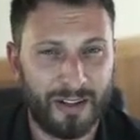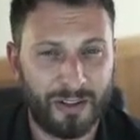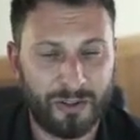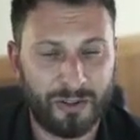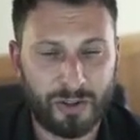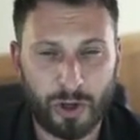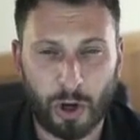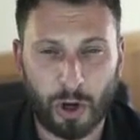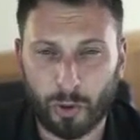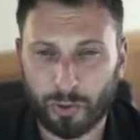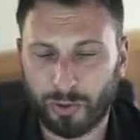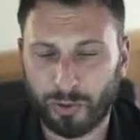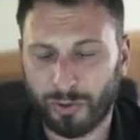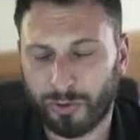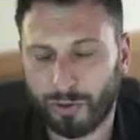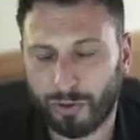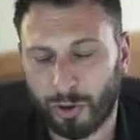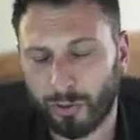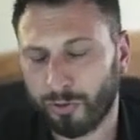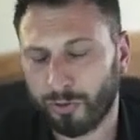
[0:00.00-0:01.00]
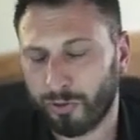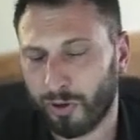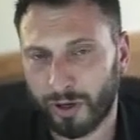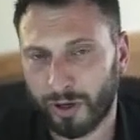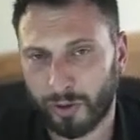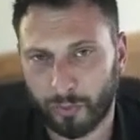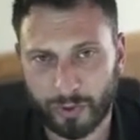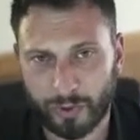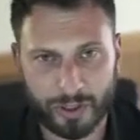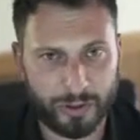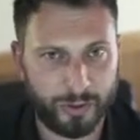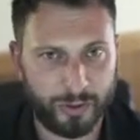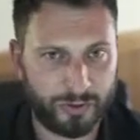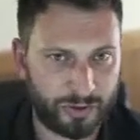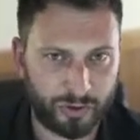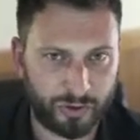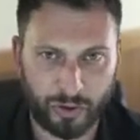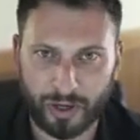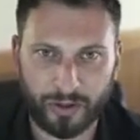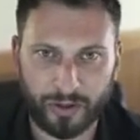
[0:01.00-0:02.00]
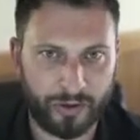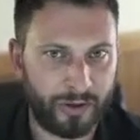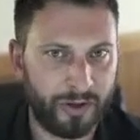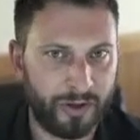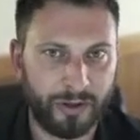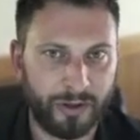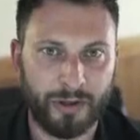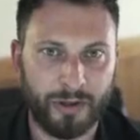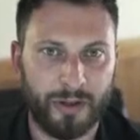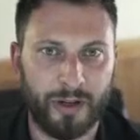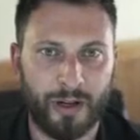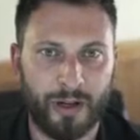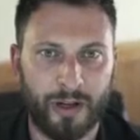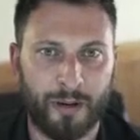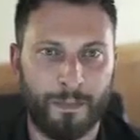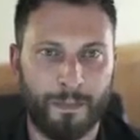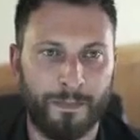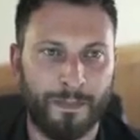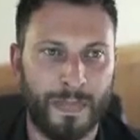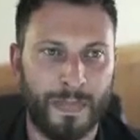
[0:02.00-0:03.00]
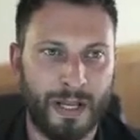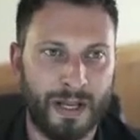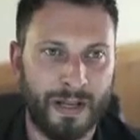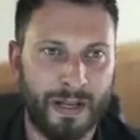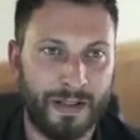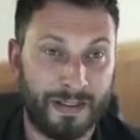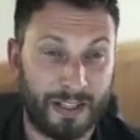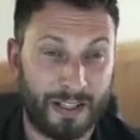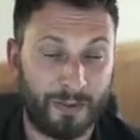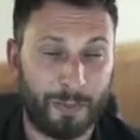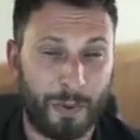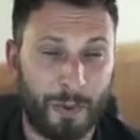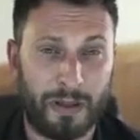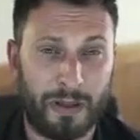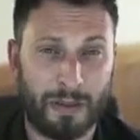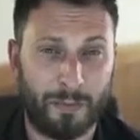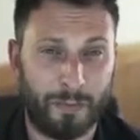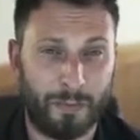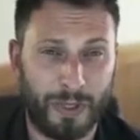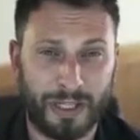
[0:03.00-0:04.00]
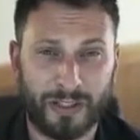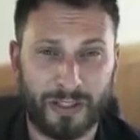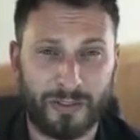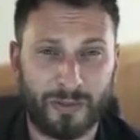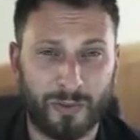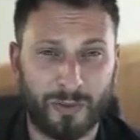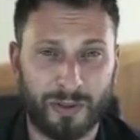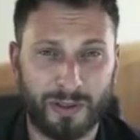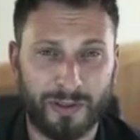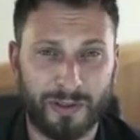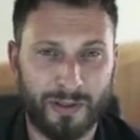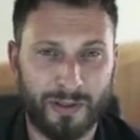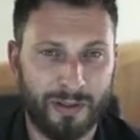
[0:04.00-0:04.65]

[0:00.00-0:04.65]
Don't try and reuse a trailer. That's probably the biggest one.